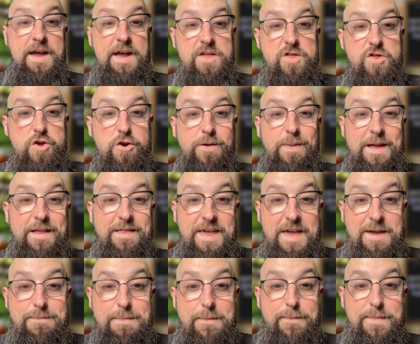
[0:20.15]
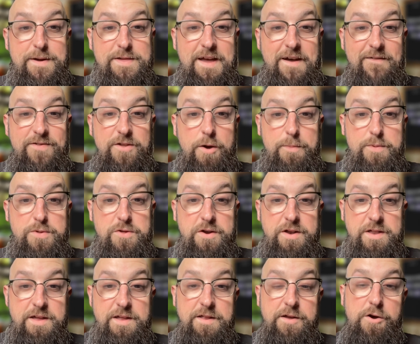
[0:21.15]
ensuring that team members have the
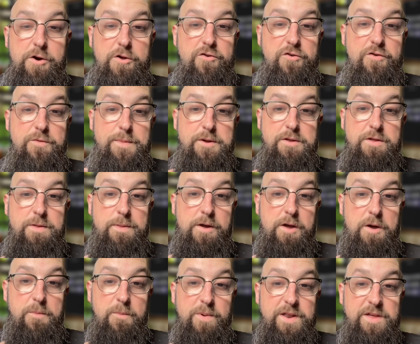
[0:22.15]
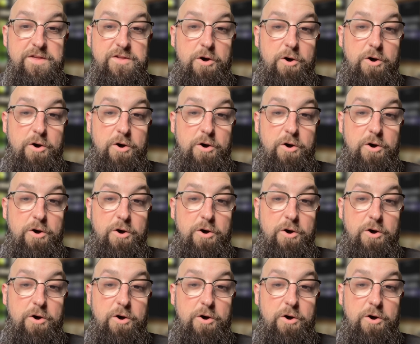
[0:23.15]
opportunity to contribute to the company's